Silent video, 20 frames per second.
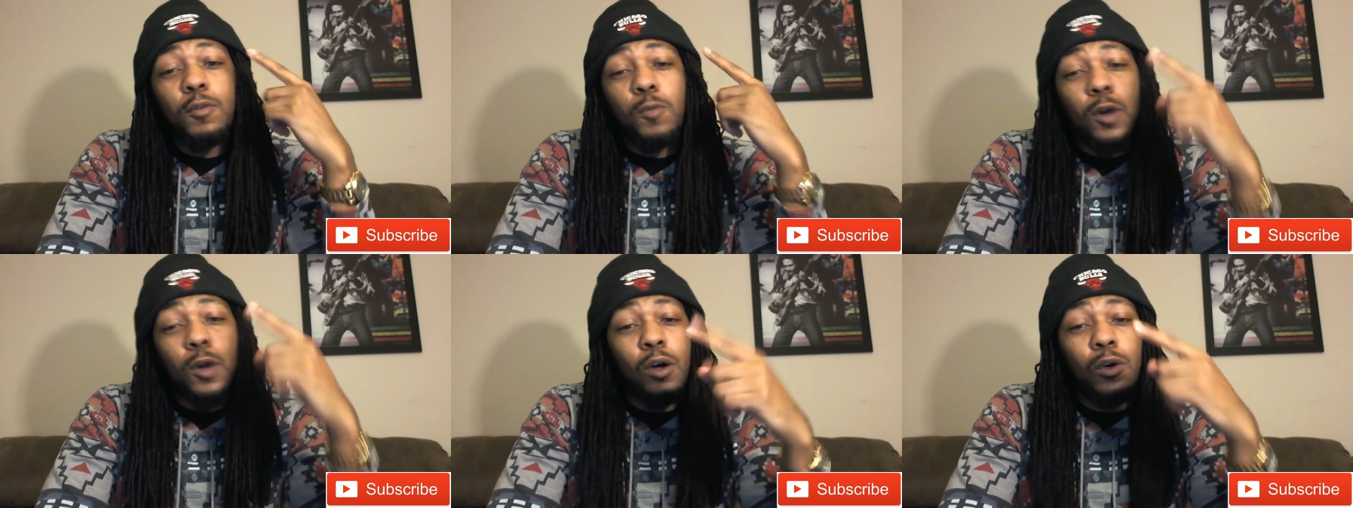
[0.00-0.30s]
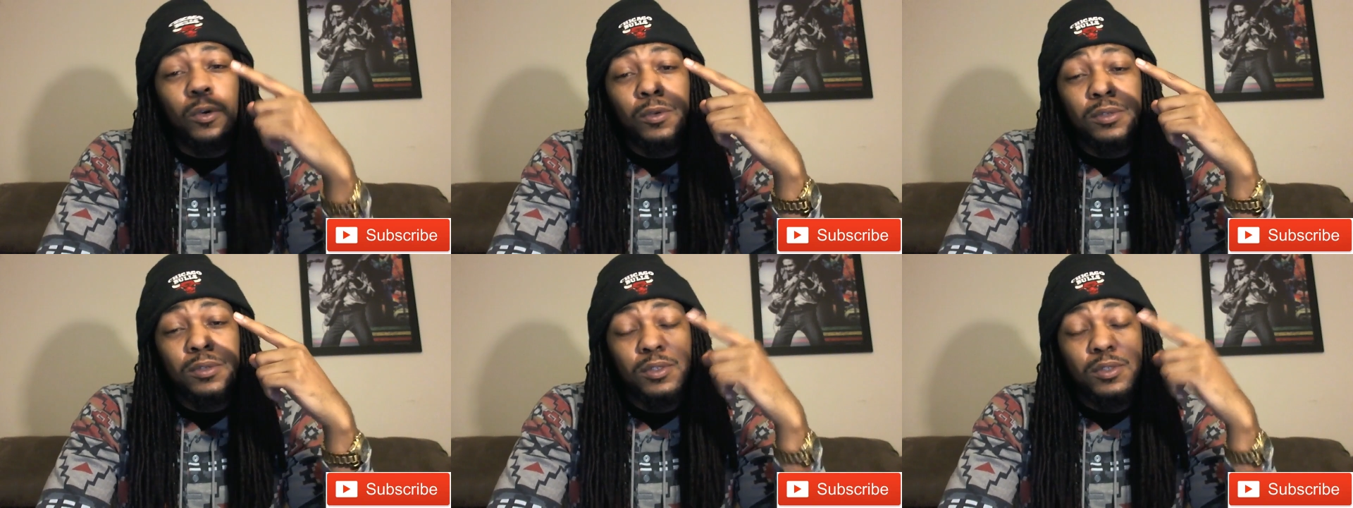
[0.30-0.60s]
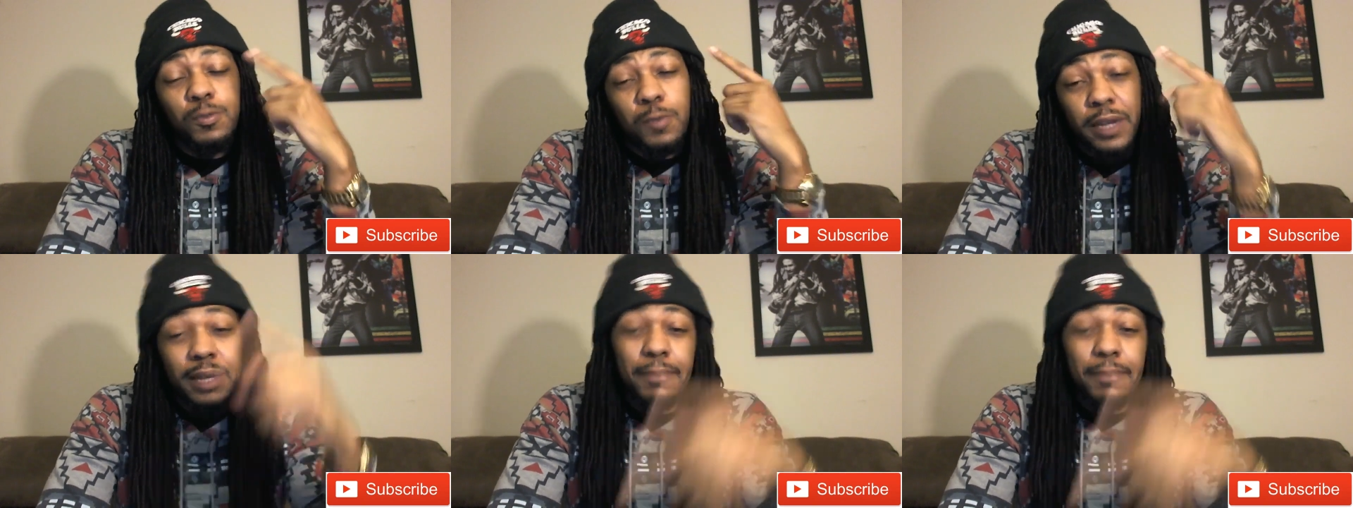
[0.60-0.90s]
Roads
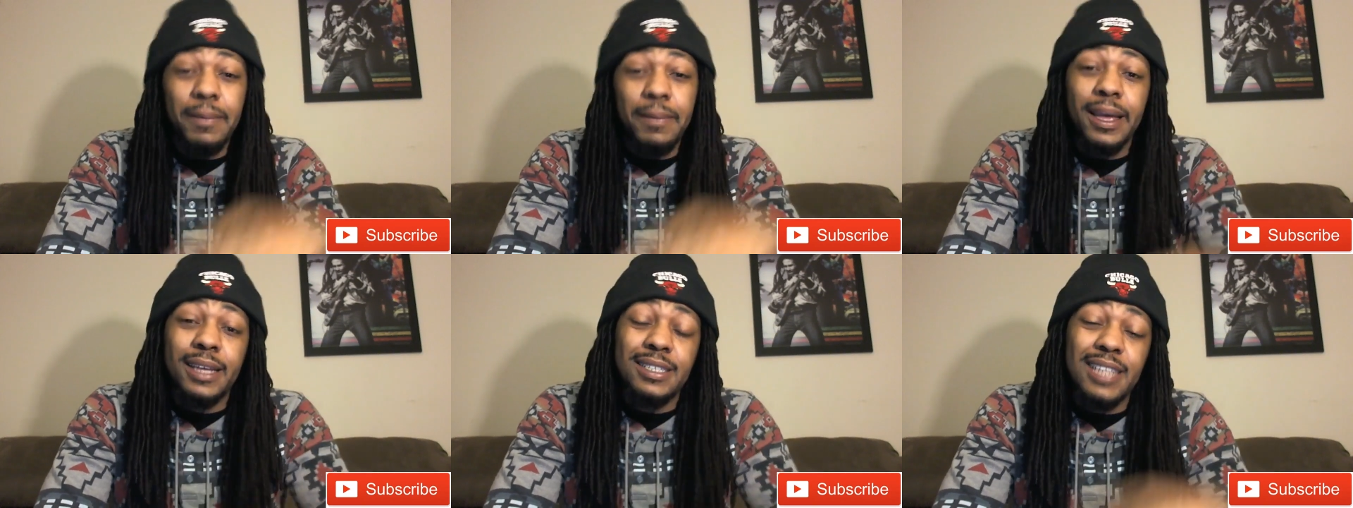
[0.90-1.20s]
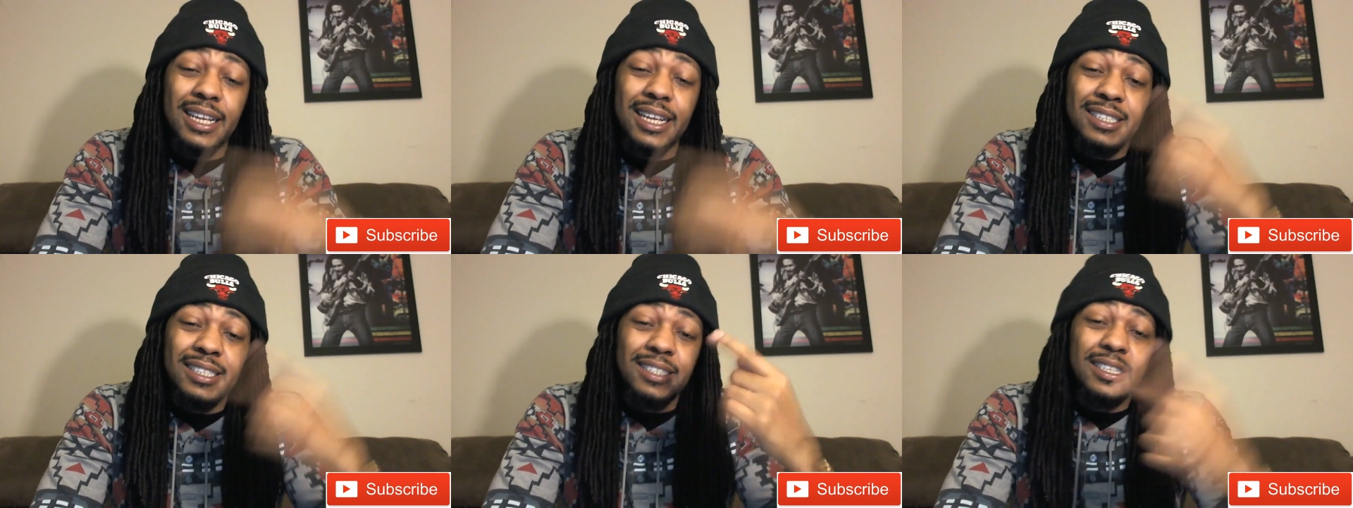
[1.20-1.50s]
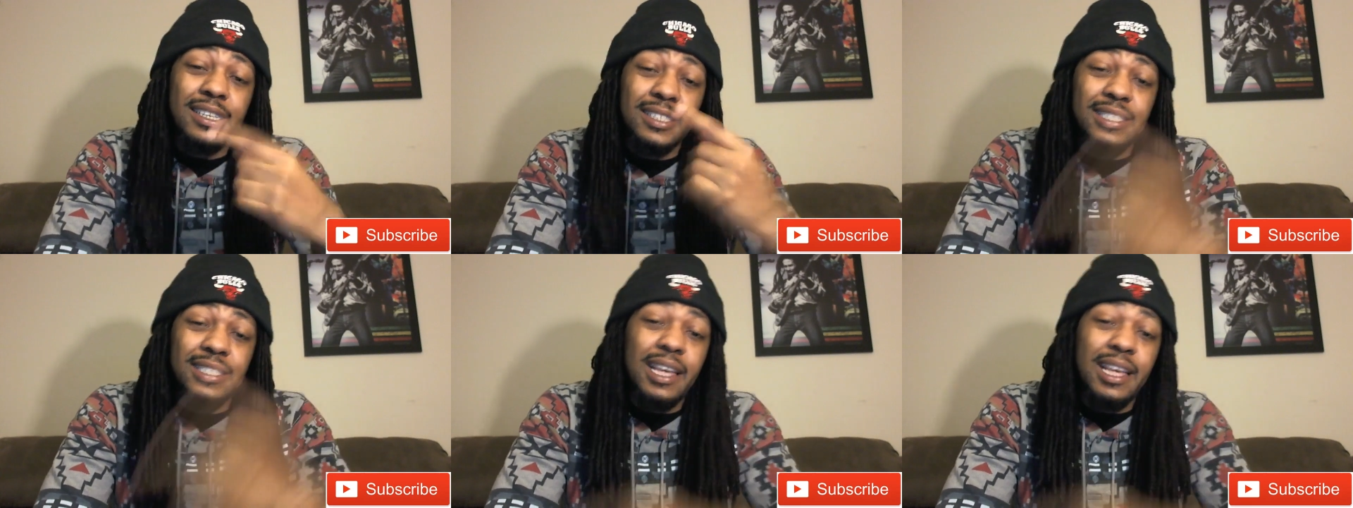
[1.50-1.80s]
remix, that
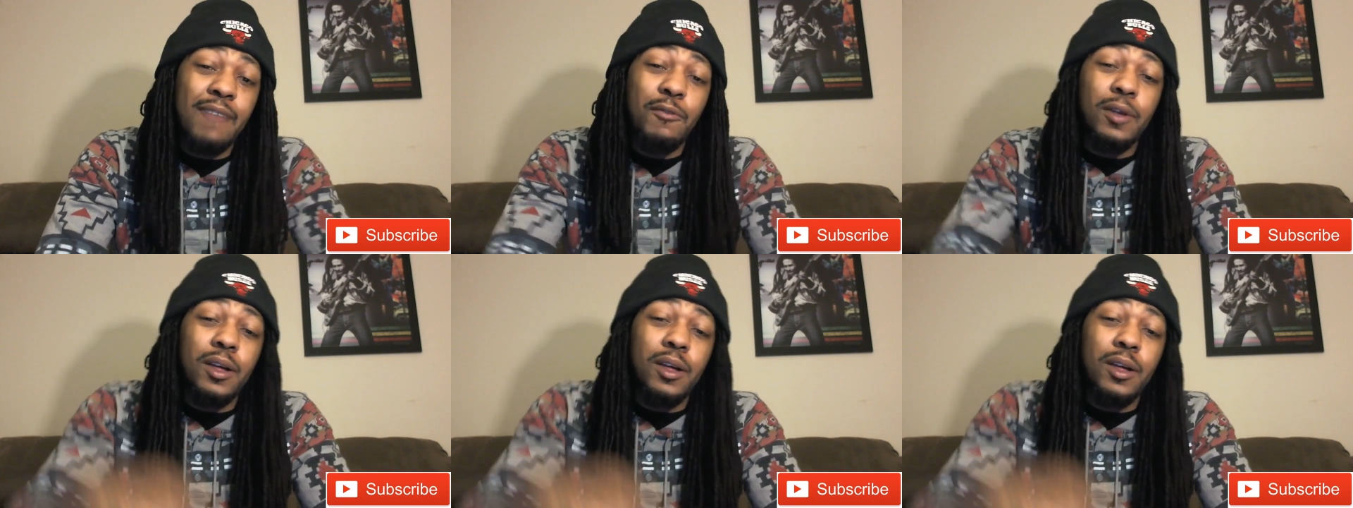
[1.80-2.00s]
6-7.